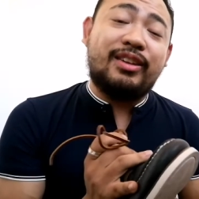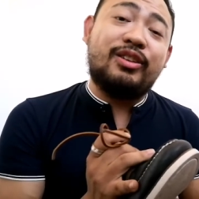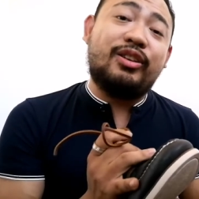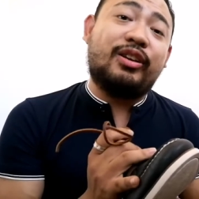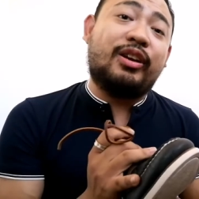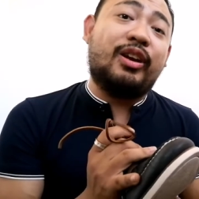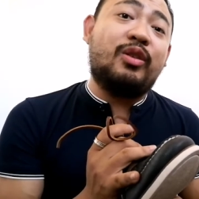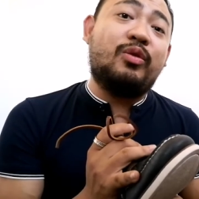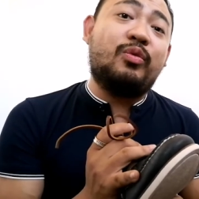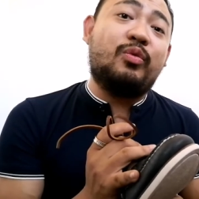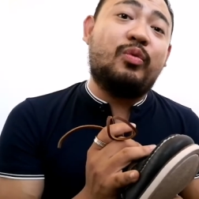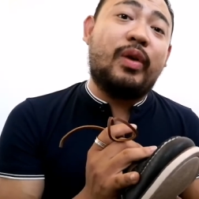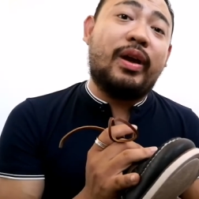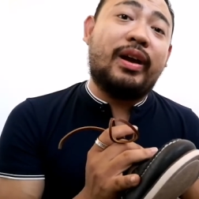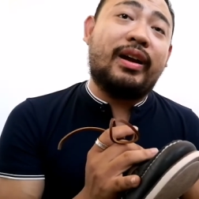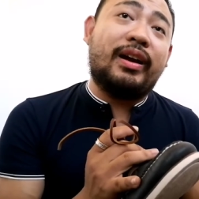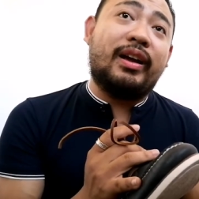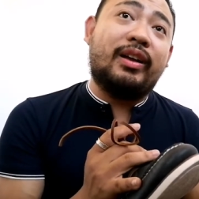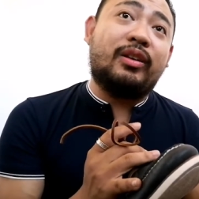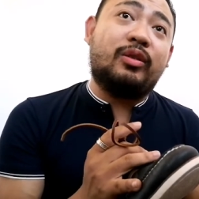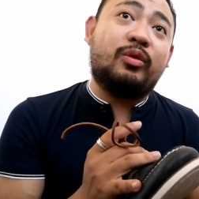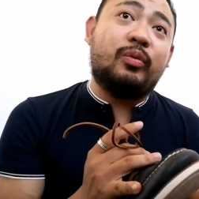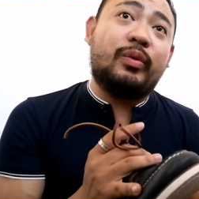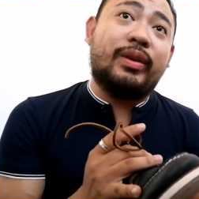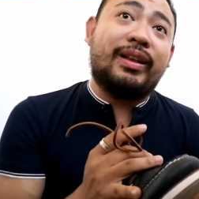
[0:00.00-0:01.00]
You can wear
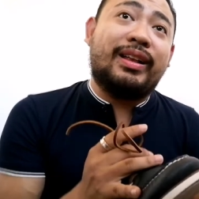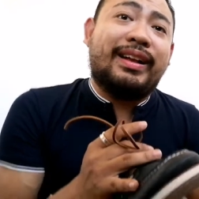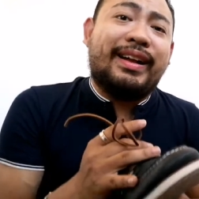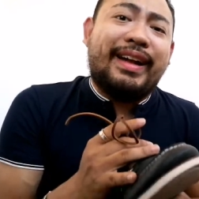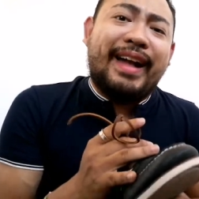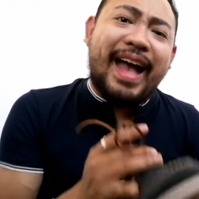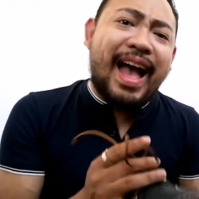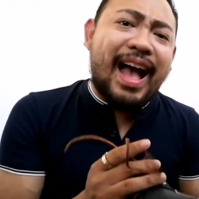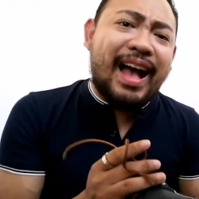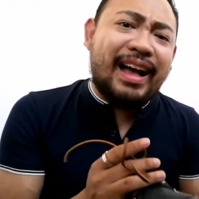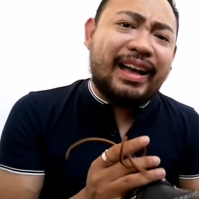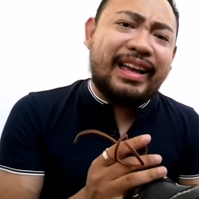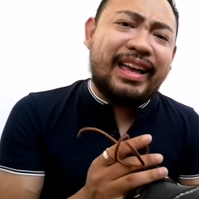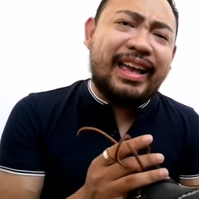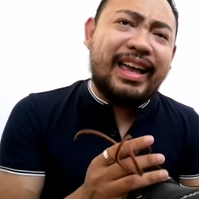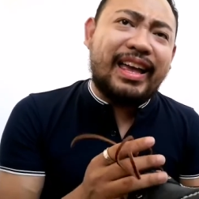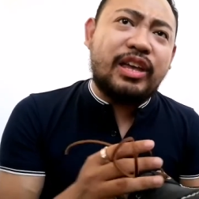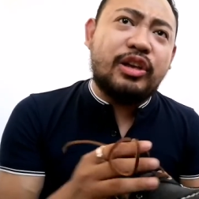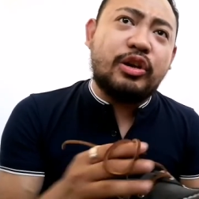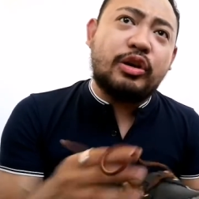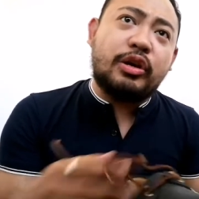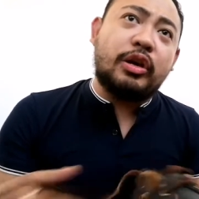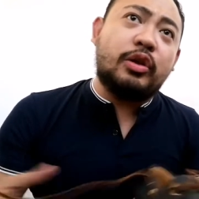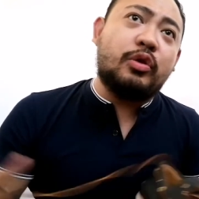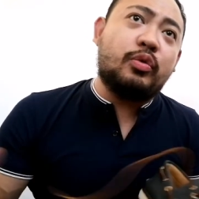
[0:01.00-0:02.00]
it with
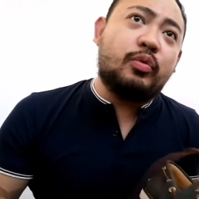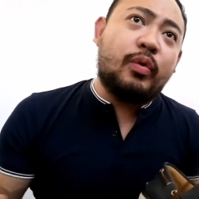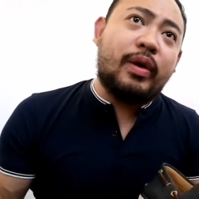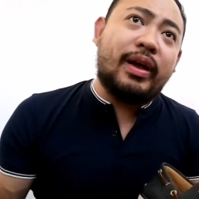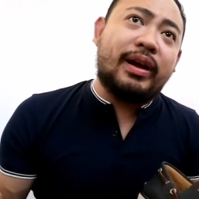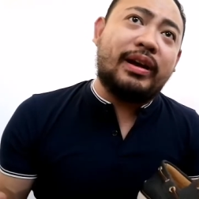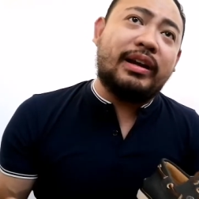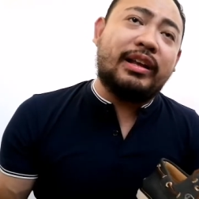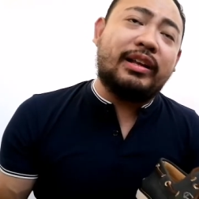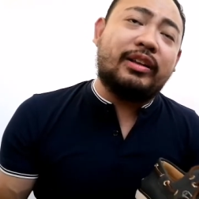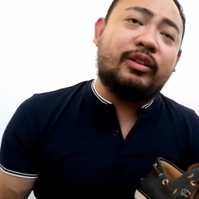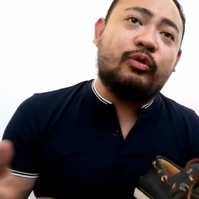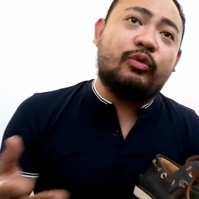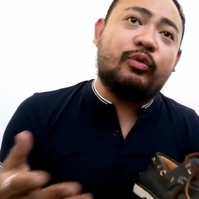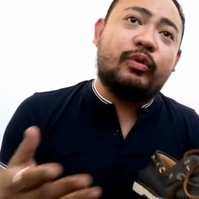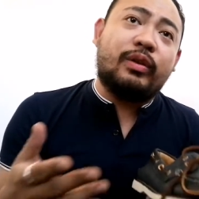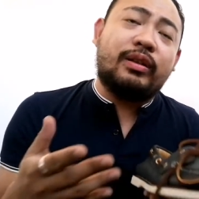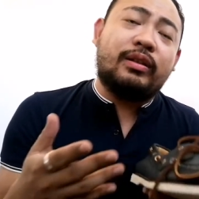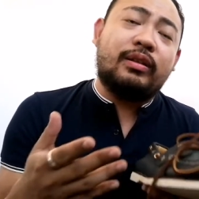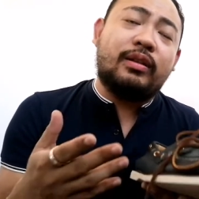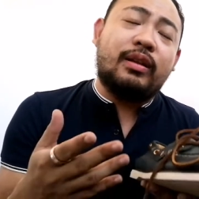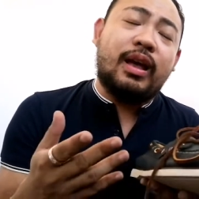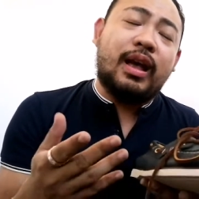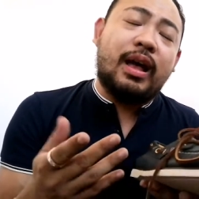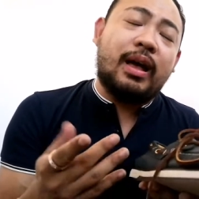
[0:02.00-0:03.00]
khaki, you can wear it with
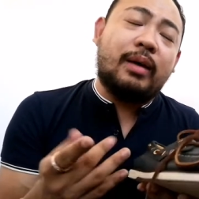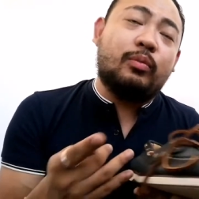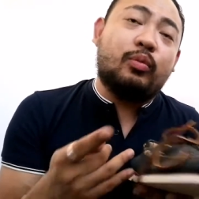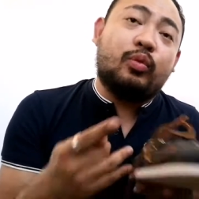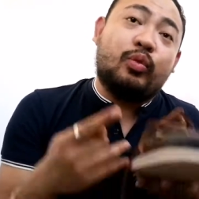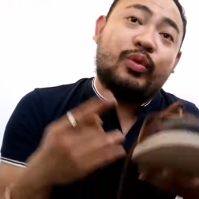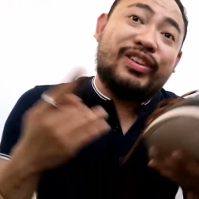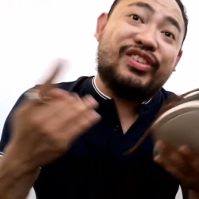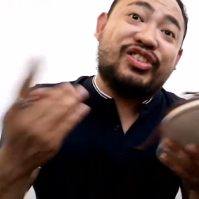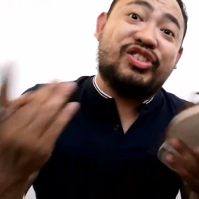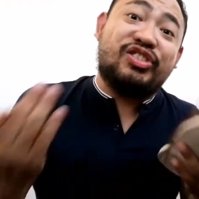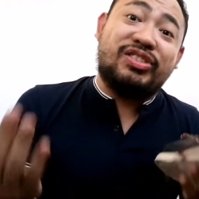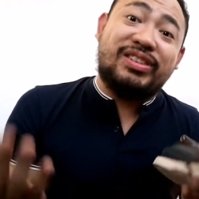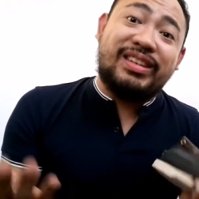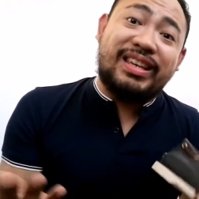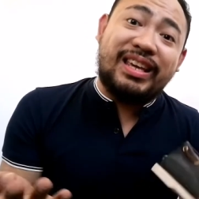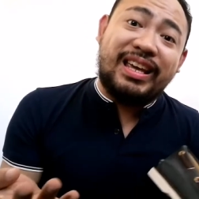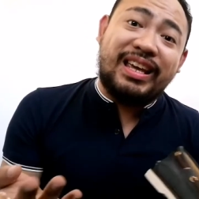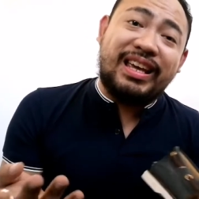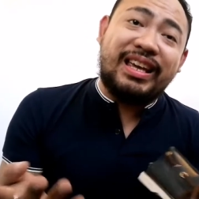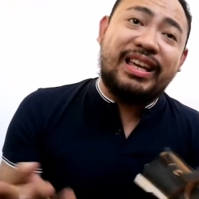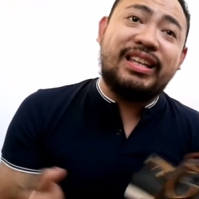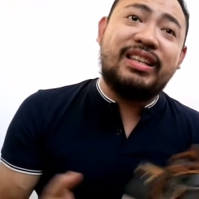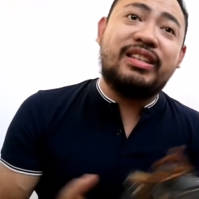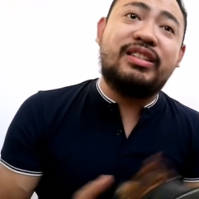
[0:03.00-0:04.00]

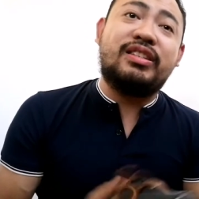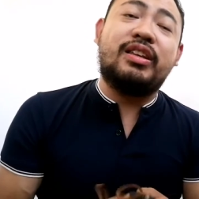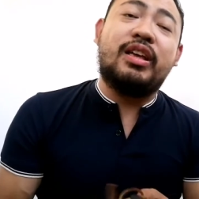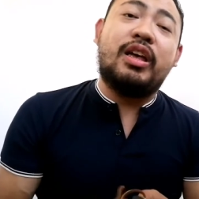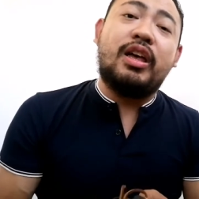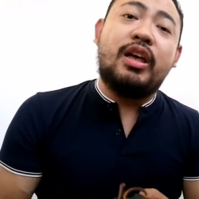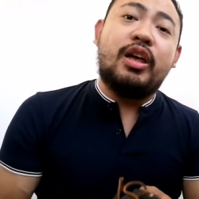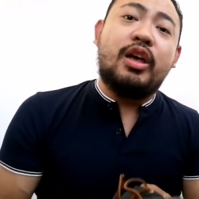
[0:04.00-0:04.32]
jeans,